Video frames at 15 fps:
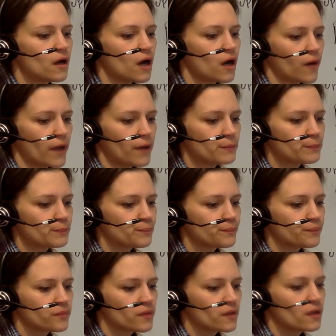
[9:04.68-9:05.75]
All right.
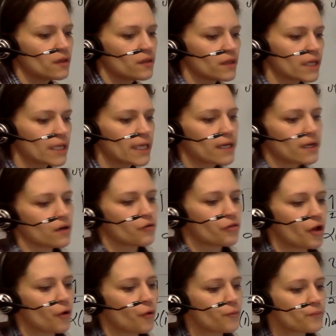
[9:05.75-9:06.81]
The kicker,
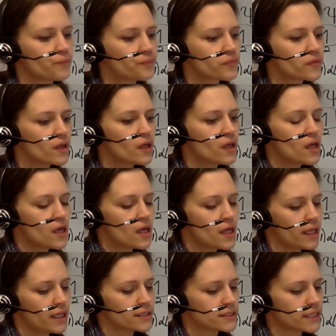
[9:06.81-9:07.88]
though,
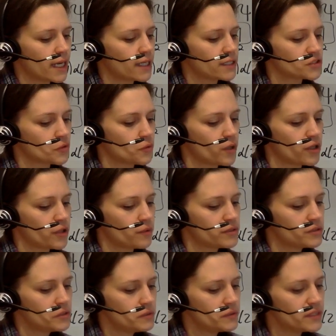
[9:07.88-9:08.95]
is that, so what you would
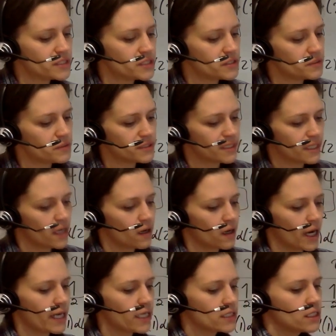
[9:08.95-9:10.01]
do is then you would say, all
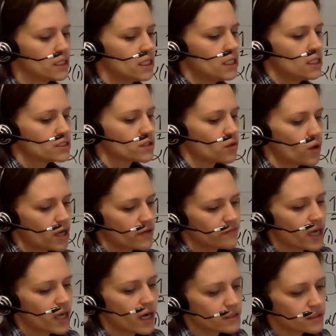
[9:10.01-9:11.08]
right, so I've
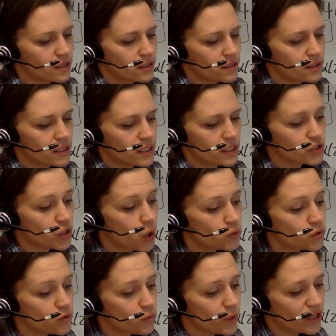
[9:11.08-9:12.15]
got the
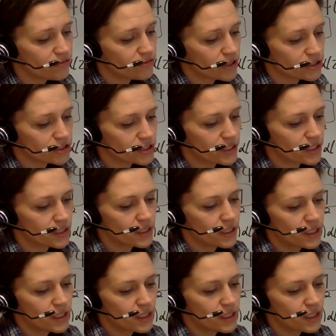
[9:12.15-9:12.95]
total wave function